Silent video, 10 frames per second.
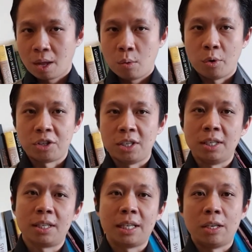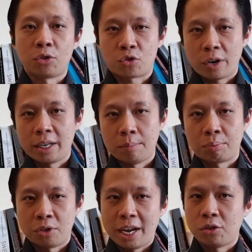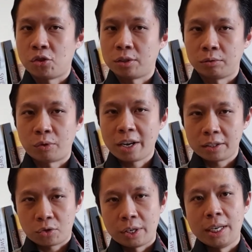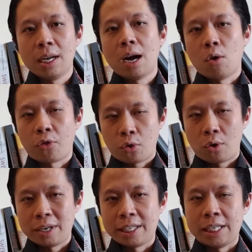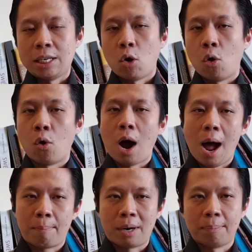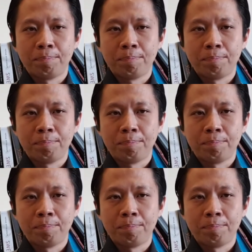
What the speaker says: which is the Australian Prudential Regulatory Authority, or APRA.